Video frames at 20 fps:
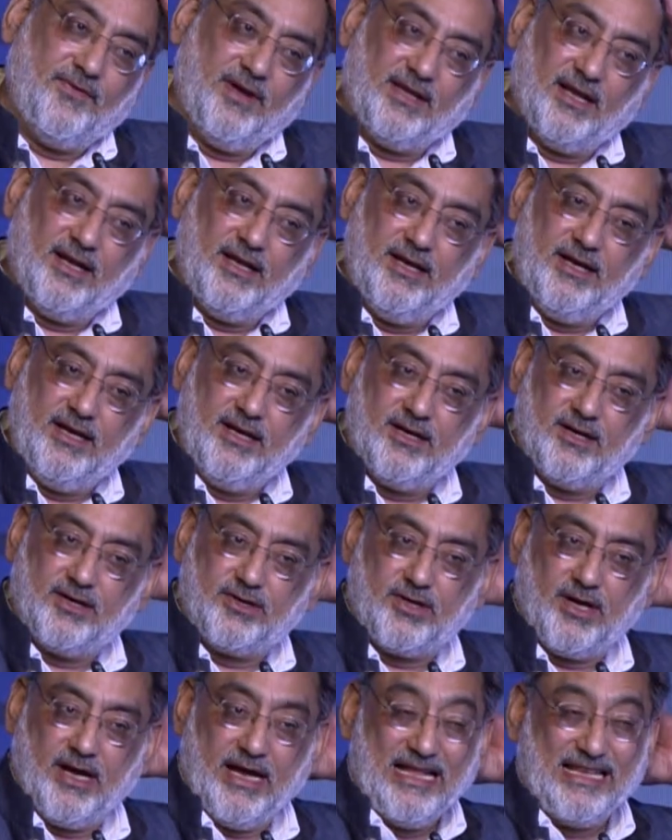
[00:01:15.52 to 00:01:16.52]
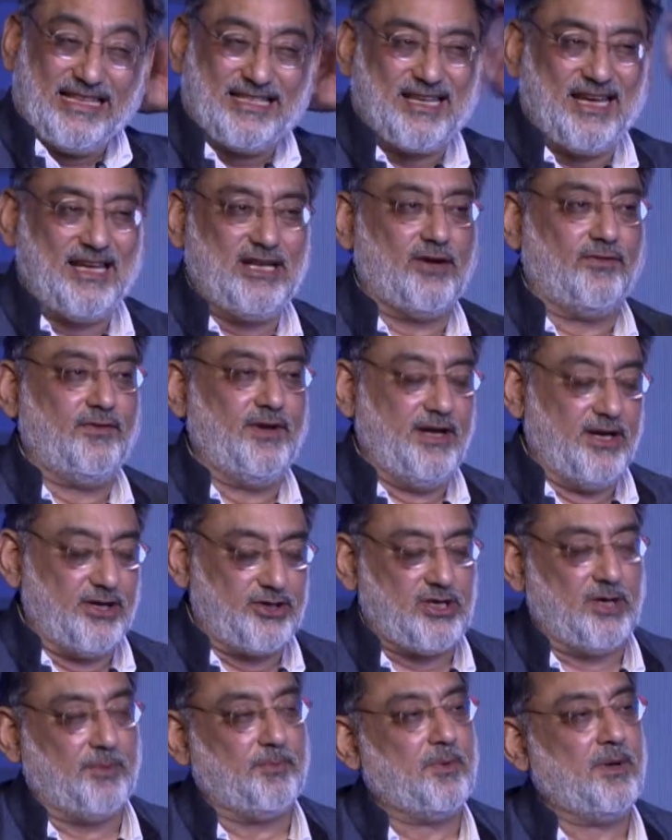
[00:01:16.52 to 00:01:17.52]
where the instinct of
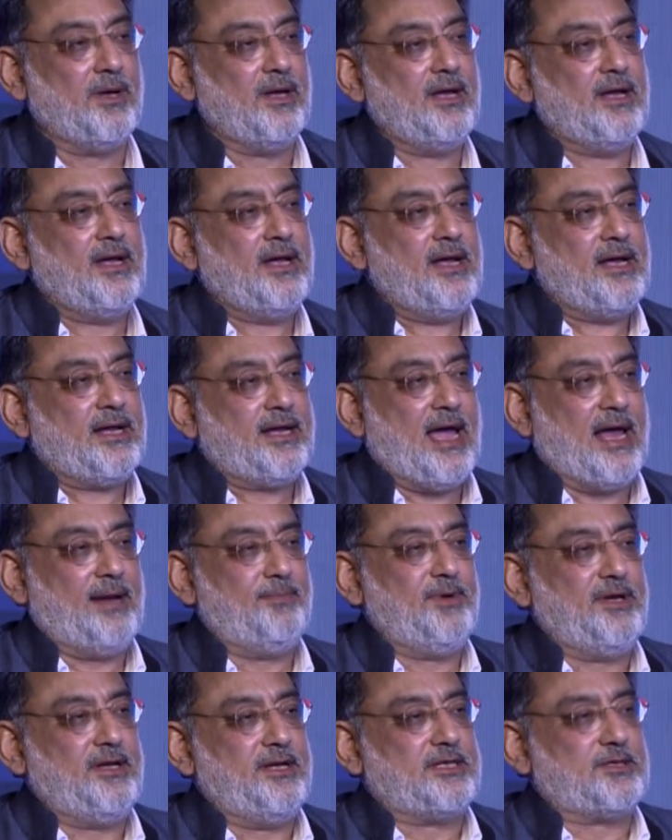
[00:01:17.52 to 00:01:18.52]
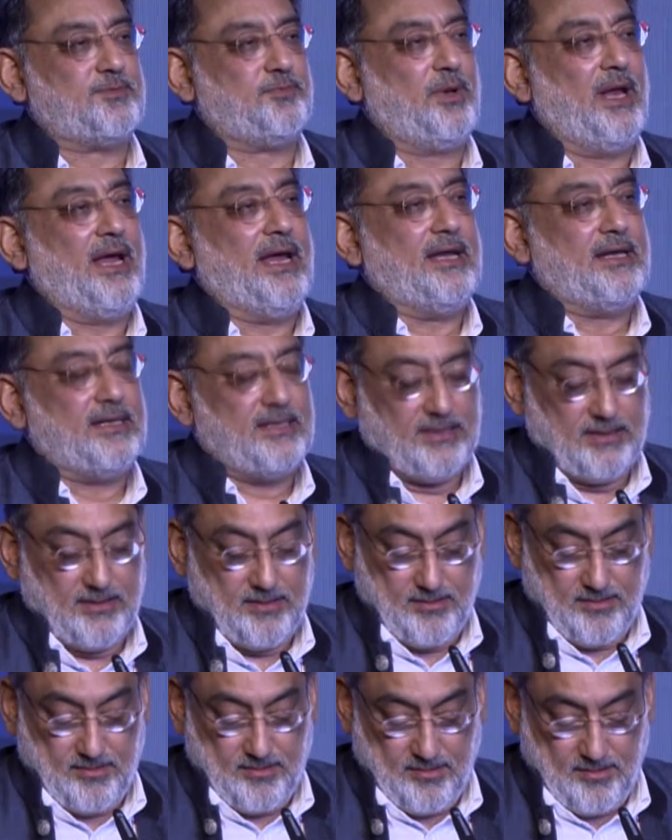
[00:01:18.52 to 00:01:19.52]
leadership can be displayed,
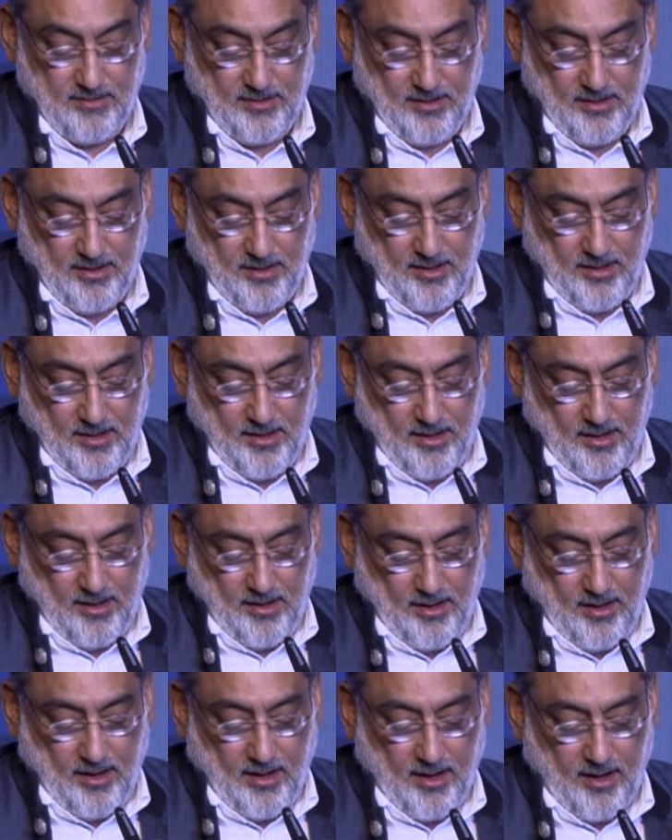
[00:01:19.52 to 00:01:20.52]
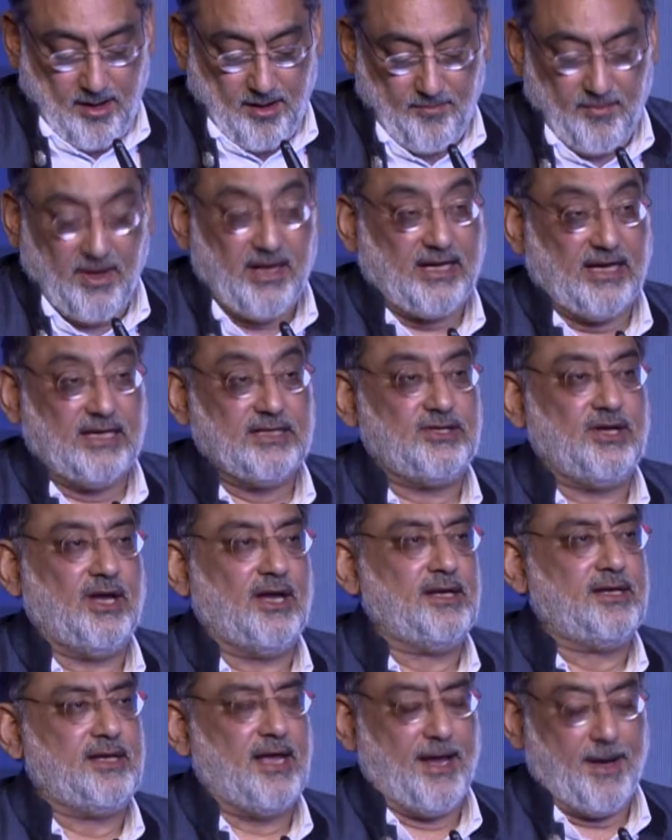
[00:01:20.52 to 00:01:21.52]
it is
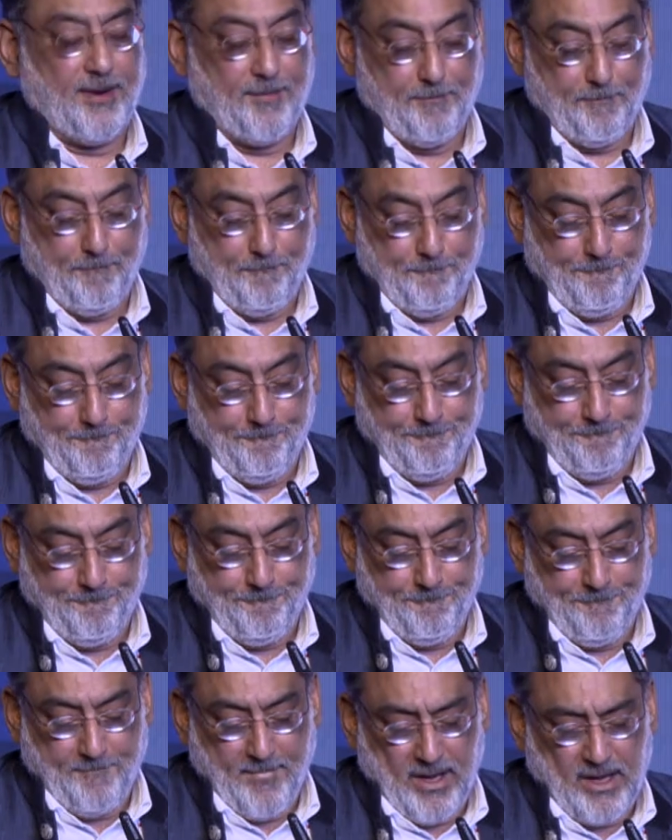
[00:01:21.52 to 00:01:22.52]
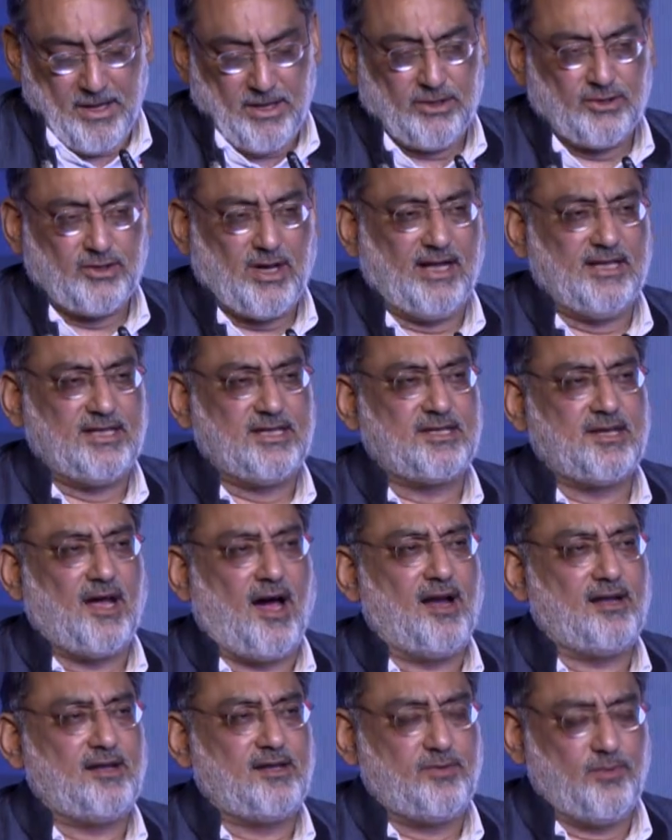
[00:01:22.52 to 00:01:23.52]
J&K. So I'd
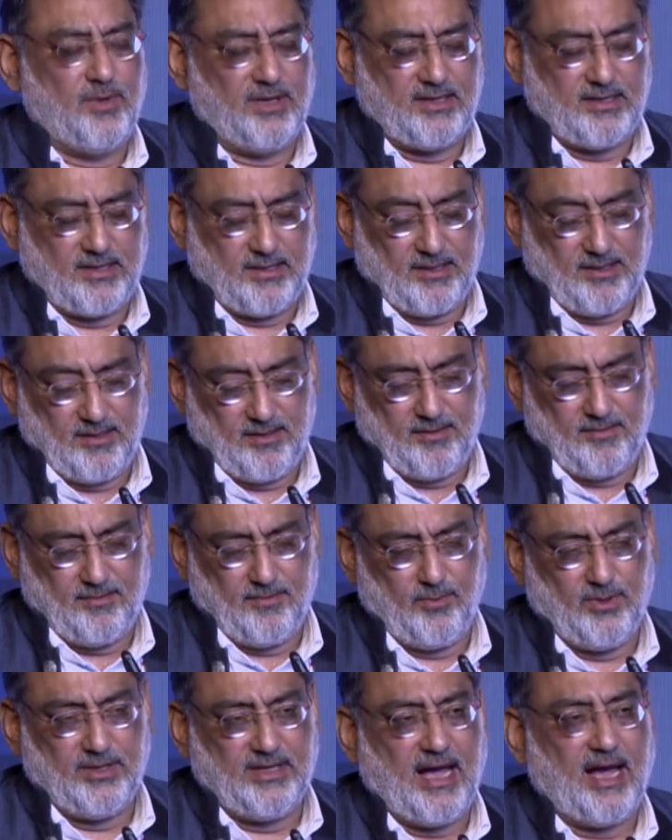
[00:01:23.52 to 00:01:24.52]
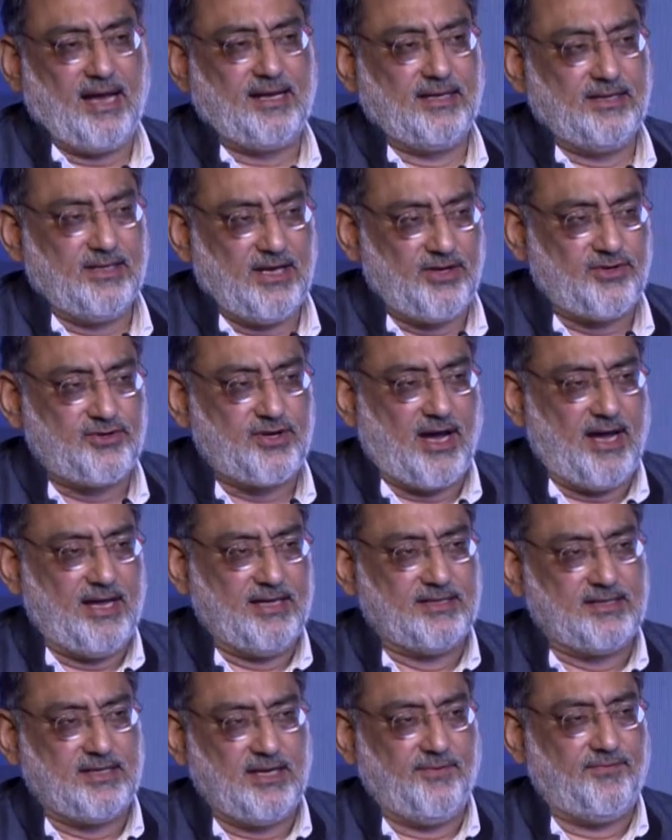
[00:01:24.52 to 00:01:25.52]
start with that and then try
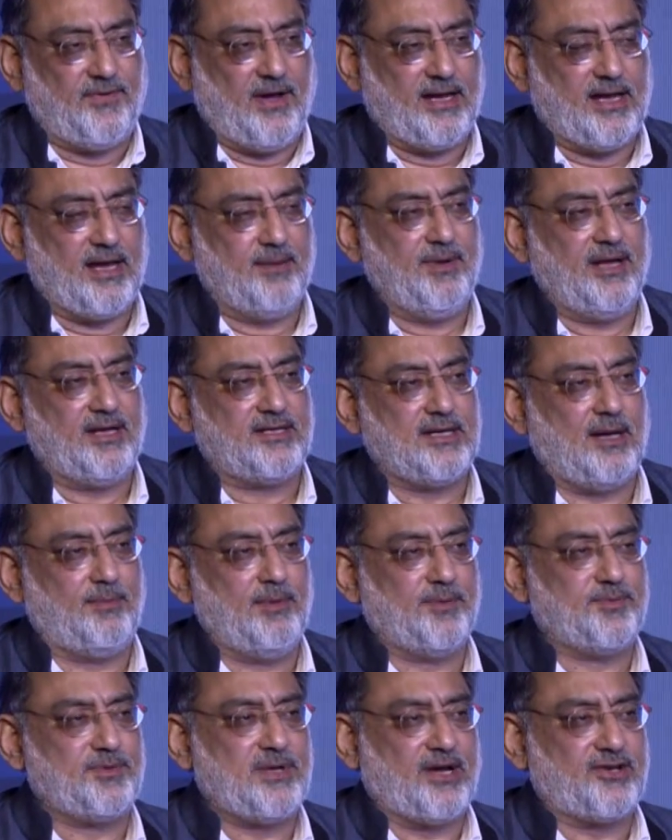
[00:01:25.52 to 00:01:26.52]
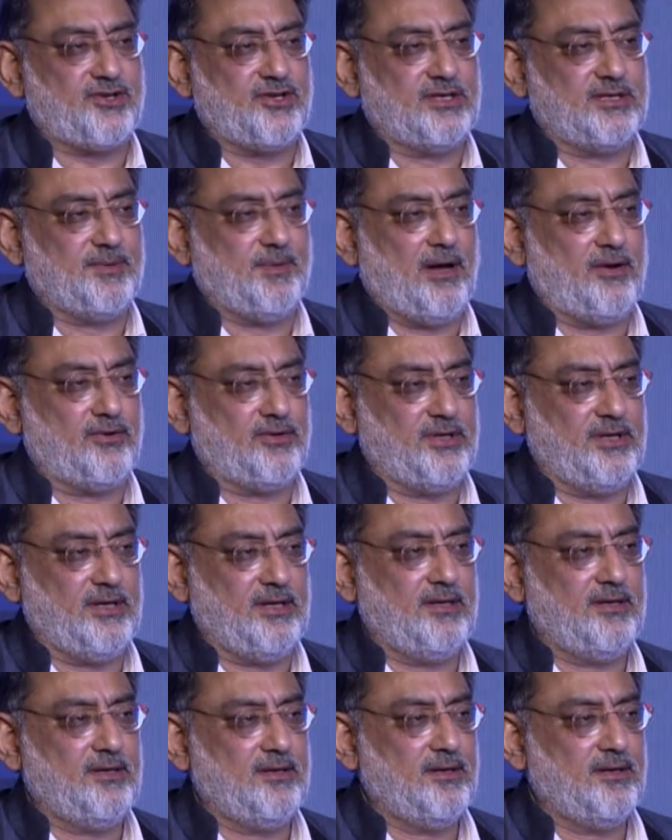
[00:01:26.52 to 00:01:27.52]
and see if I can make some abstractions about the